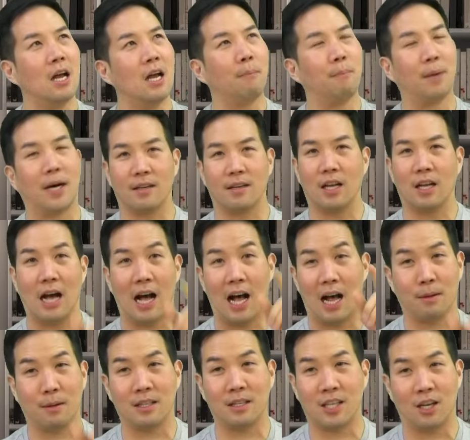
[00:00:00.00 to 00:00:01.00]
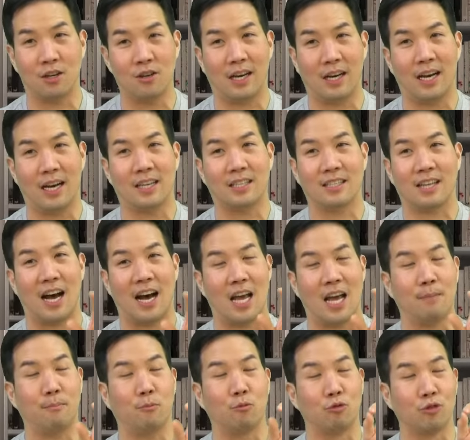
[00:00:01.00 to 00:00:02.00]
But I'm going to tell you guys, I
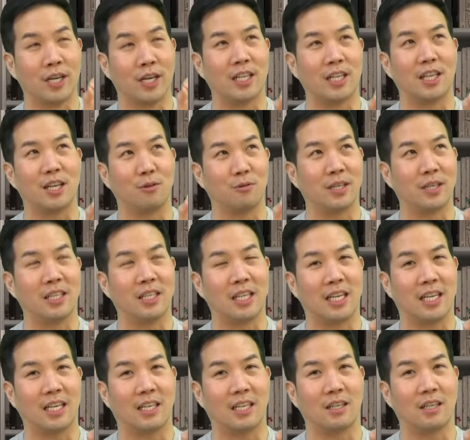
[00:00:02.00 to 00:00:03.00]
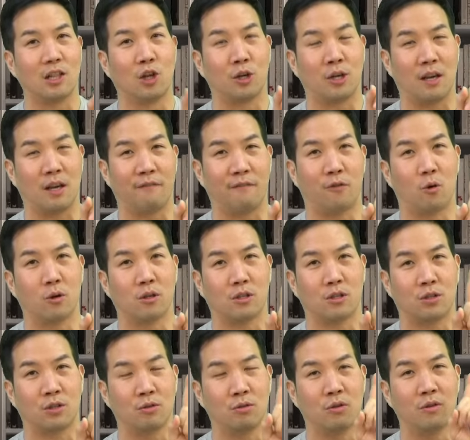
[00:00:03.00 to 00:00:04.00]
am really, really looking forward
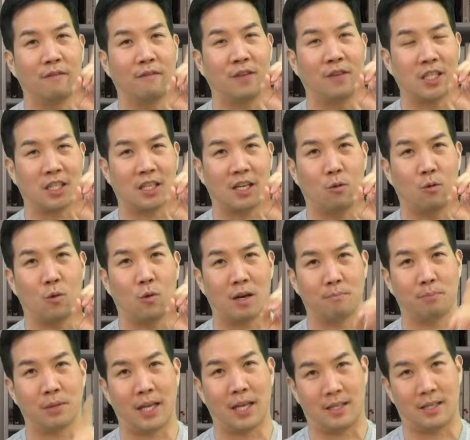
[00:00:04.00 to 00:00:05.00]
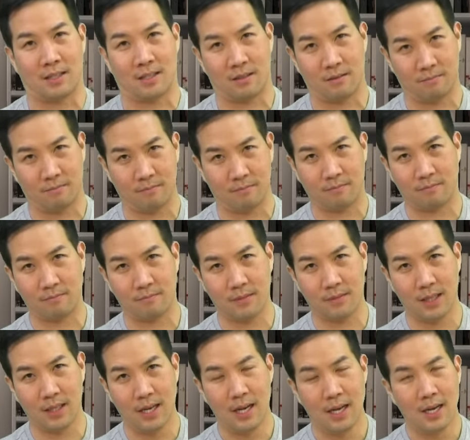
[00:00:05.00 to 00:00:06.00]
to visiting one place.
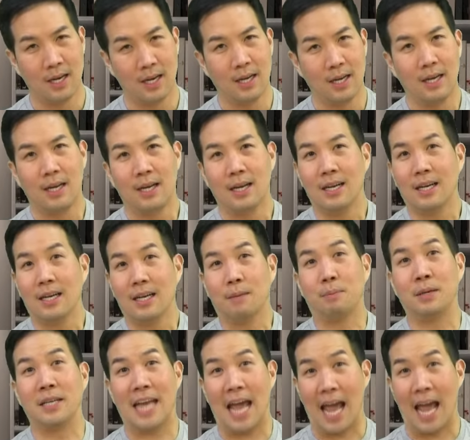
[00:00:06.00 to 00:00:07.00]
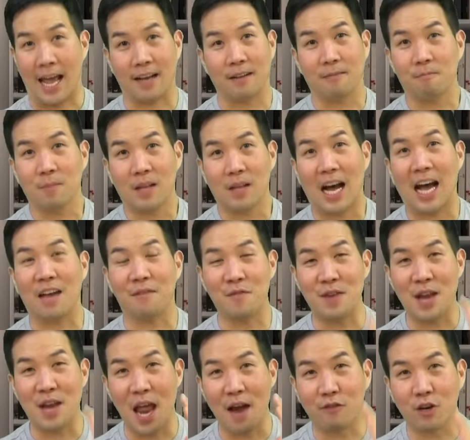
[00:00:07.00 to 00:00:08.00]
Penang. I've
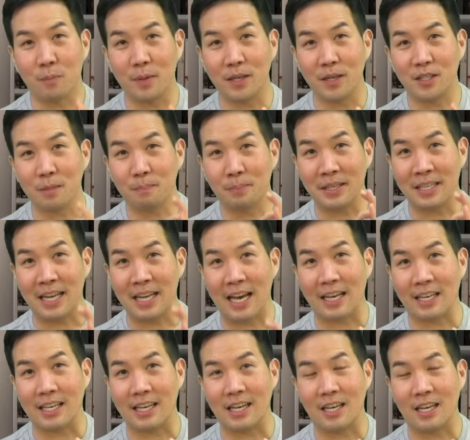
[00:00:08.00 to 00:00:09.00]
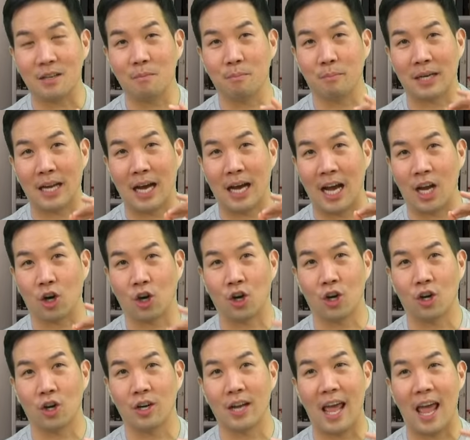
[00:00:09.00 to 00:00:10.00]
never been to Penang yet, but I
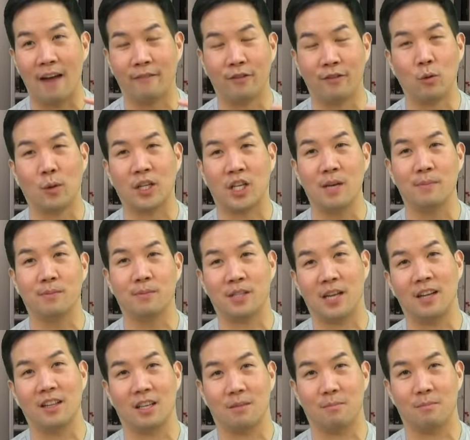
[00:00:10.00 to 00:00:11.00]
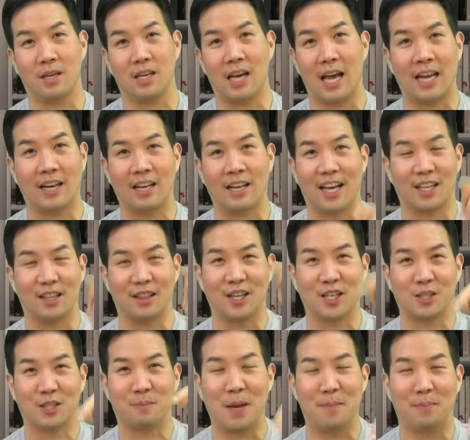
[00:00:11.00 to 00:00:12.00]
heard everyone keeps telling me, and like
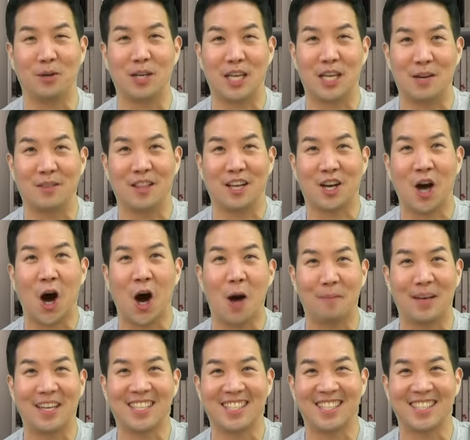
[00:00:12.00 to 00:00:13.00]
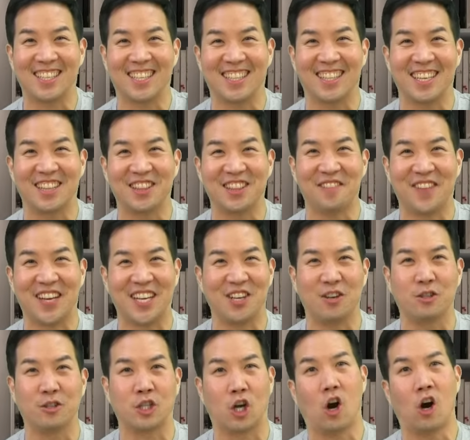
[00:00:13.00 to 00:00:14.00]
there's people in the comments in the
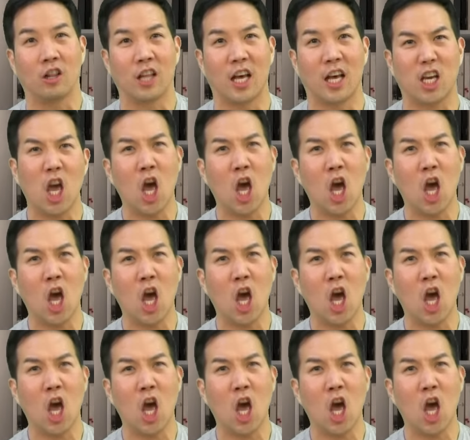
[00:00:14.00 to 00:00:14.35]
videos, they're all like,